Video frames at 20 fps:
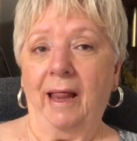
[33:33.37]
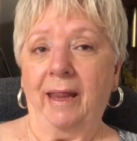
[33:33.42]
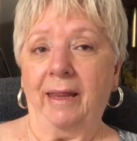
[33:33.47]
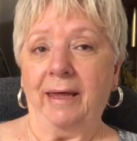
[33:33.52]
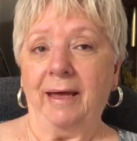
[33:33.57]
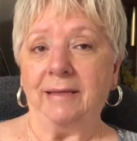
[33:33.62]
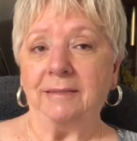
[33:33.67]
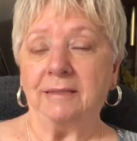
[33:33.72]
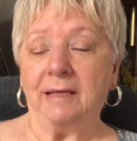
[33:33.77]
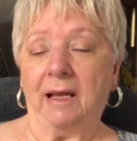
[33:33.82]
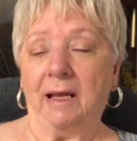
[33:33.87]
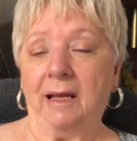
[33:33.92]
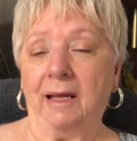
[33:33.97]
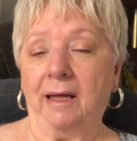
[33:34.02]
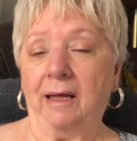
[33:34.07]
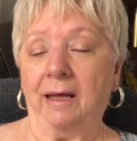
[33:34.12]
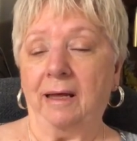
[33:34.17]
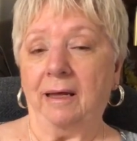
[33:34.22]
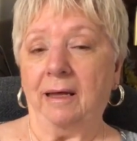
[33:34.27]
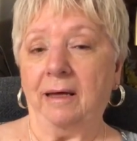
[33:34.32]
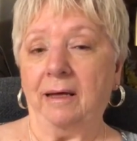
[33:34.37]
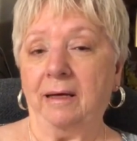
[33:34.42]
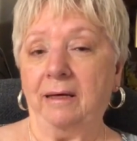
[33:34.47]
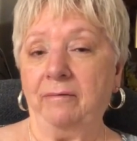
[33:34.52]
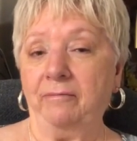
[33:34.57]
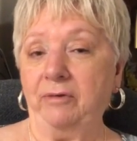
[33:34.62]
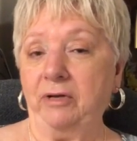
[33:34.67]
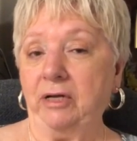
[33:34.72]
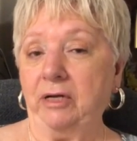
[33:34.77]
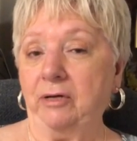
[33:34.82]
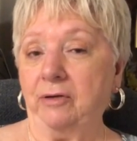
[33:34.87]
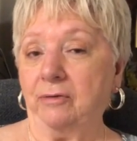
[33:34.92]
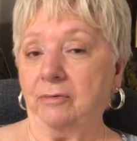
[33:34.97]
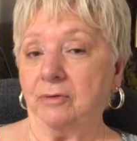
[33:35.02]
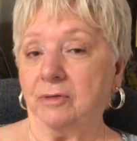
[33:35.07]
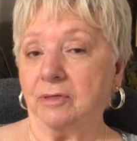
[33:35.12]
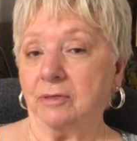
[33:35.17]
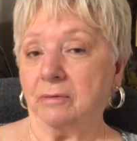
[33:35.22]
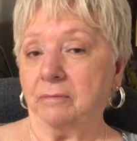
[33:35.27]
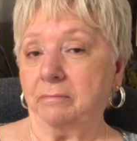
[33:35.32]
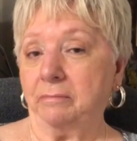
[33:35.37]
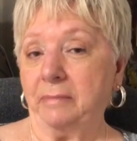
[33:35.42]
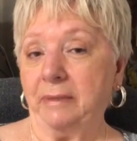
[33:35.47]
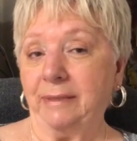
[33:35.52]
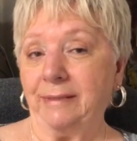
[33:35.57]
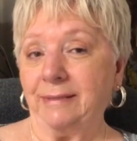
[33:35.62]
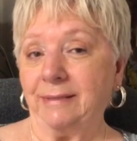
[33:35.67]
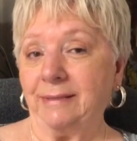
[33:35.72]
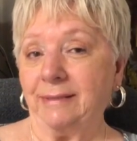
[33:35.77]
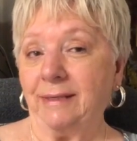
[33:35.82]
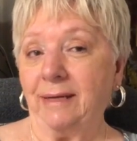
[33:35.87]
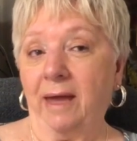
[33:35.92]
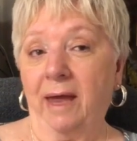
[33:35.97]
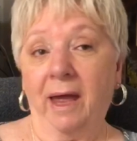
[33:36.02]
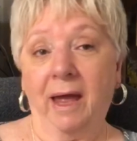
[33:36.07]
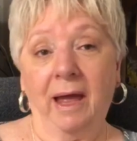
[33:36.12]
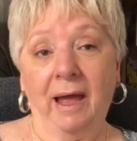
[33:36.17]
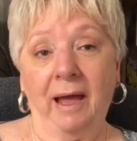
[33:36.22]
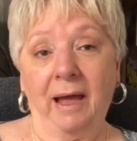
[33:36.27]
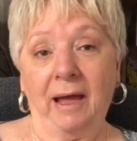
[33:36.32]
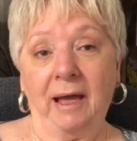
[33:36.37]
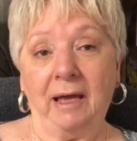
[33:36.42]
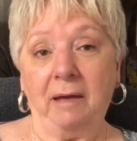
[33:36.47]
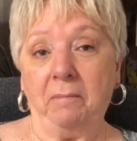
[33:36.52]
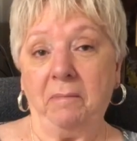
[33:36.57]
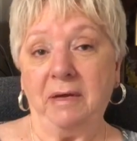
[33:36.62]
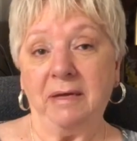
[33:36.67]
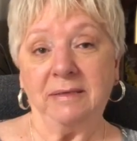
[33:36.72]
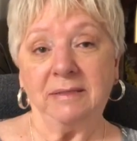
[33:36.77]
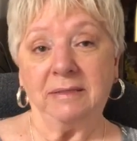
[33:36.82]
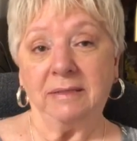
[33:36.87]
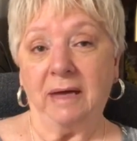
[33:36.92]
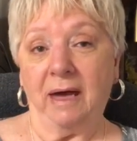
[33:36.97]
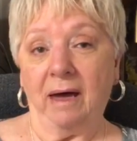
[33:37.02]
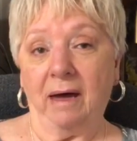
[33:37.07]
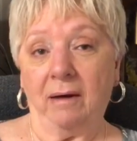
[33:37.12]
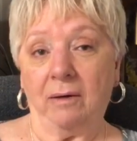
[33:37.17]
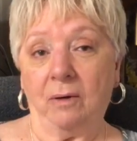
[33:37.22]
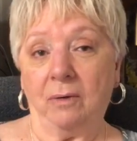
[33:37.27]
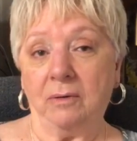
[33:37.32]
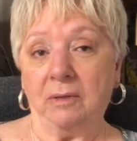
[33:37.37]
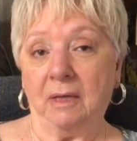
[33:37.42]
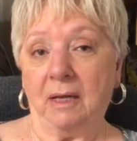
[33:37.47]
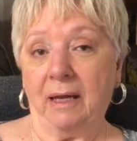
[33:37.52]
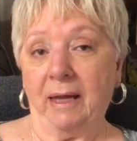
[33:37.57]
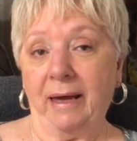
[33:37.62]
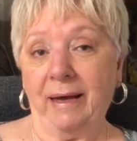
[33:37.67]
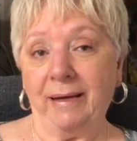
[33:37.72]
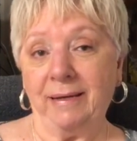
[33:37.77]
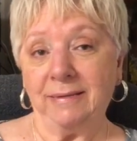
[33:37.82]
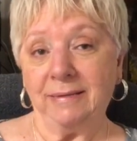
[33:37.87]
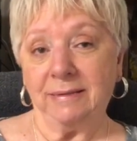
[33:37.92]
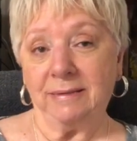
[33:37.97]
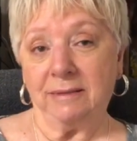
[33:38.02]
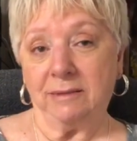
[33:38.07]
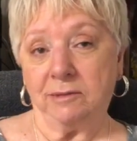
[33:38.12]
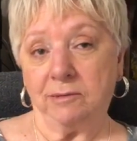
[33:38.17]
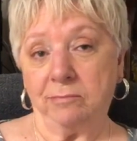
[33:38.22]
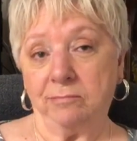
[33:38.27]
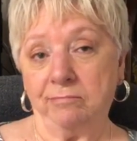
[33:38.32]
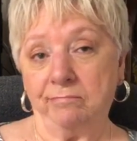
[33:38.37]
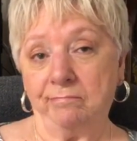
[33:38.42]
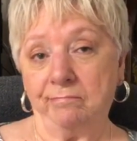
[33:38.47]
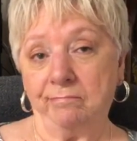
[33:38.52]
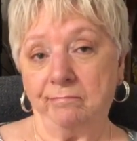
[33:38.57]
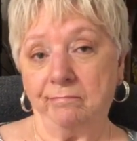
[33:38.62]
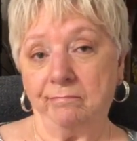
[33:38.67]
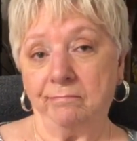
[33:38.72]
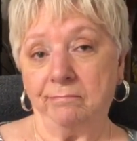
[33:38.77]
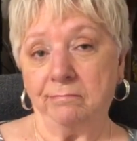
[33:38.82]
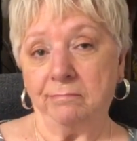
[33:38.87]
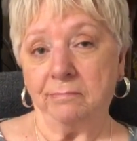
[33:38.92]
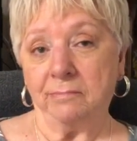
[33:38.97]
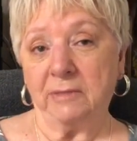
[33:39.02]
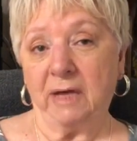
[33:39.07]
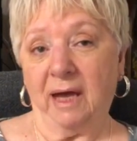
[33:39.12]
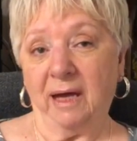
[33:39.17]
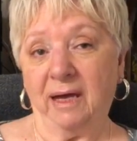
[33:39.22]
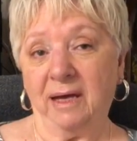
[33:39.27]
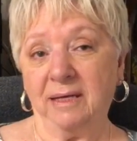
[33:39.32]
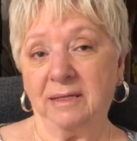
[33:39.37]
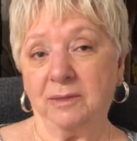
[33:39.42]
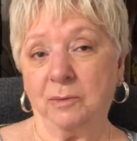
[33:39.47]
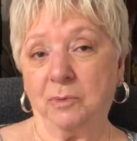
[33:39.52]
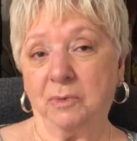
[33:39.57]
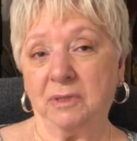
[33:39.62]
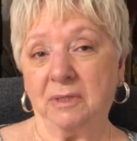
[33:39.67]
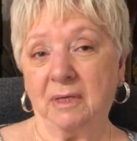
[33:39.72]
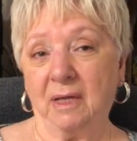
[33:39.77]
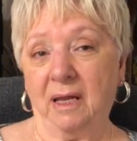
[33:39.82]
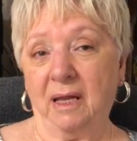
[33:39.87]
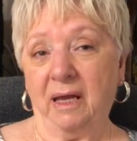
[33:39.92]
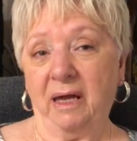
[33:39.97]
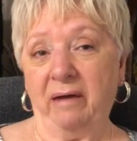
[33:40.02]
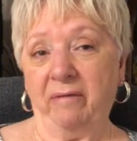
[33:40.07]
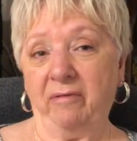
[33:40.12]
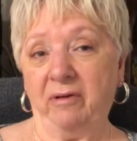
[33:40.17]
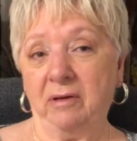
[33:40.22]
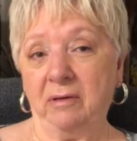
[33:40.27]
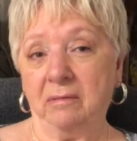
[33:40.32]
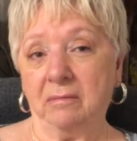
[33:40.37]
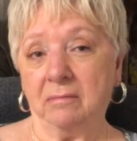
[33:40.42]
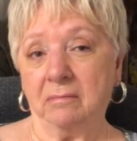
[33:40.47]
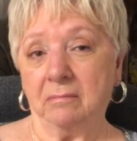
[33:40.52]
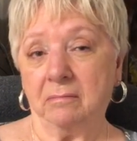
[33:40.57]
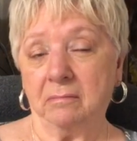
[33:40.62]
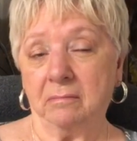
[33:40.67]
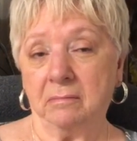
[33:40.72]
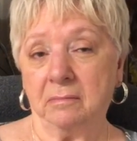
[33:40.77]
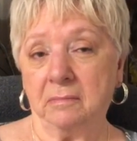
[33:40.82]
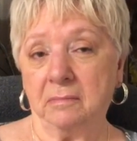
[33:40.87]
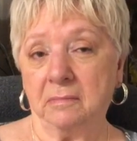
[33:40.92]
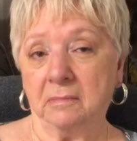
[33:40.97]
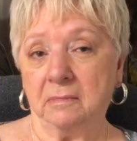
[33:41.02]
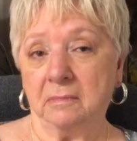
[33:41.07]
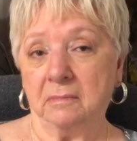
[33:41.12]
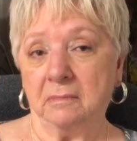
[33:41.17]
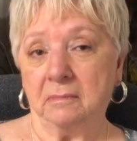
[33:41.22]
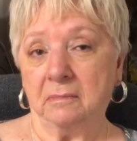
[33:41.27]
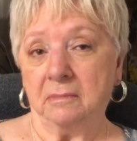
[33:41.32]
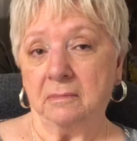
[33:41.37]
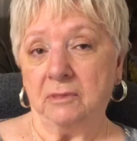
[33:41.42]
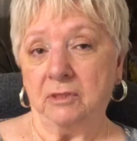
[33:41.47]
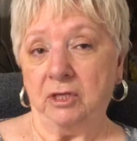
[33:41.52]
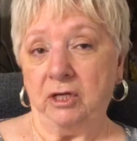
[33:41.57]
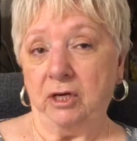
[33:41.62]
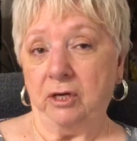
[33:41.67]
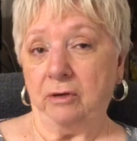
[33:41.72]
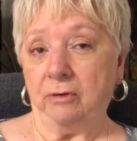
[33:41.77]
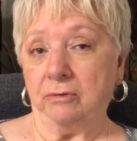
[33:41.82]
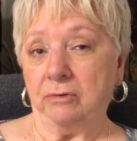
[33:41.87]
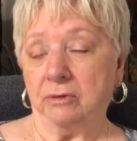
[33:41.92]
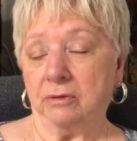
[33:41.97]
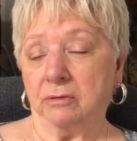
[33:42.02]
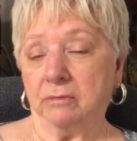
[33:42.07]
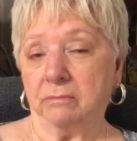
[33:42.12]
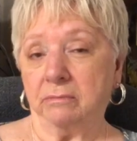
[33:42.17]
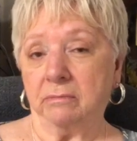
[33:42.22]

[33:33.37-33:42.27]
that's a lot of years, but he missed out on the last, I guess it was 11 years.